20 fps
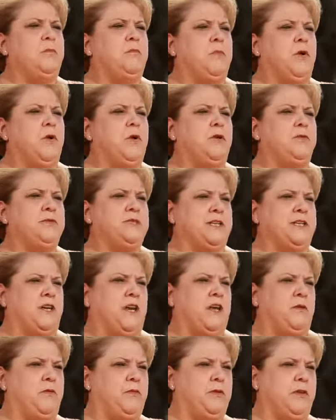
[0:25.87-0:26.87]
Mario was in an
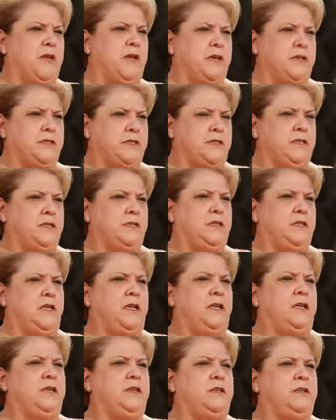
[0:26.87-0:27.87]
automobile accident
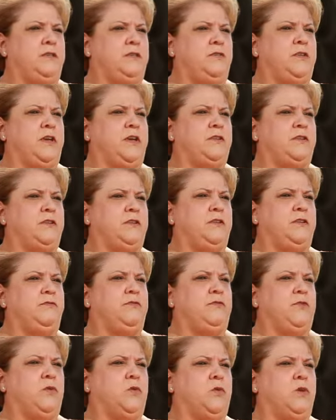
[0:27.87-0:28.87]
in
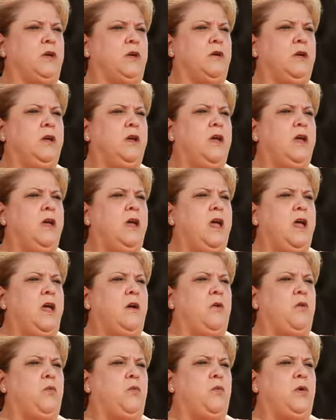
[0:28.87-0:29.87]
2004
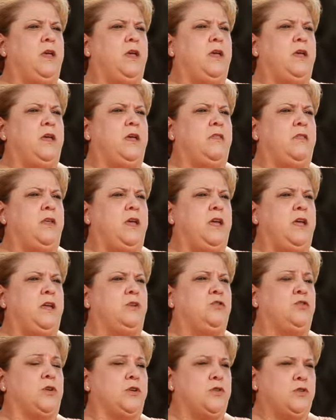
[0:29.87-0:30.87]
with a
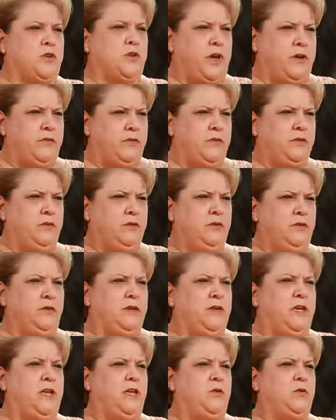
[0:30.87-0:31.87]
drunk driver.
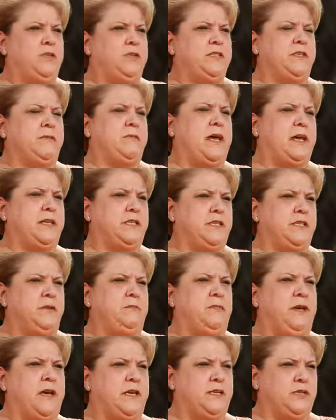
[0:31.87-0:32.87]
He was the
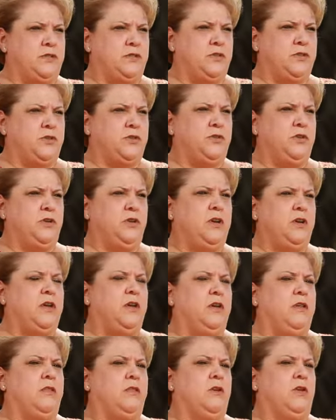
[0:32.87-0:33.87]
backseat passenger.
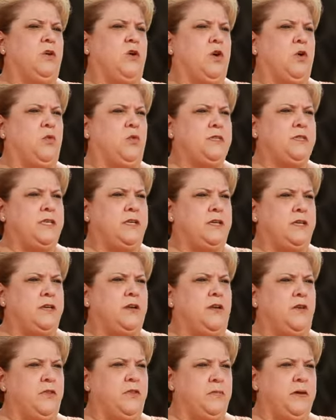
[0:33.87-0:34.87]
The car was hit
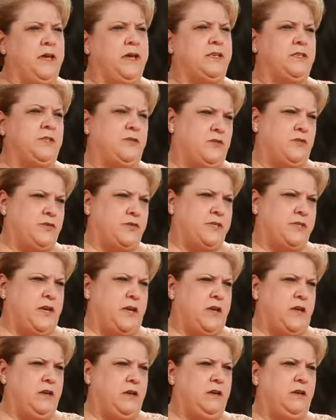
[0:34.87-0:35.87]
on the passenger
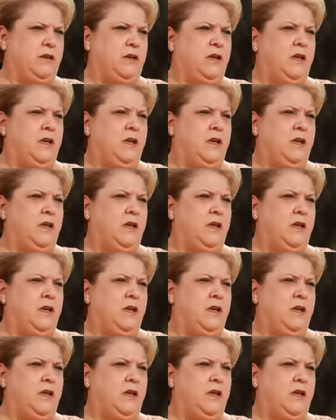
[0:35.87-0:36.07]
side.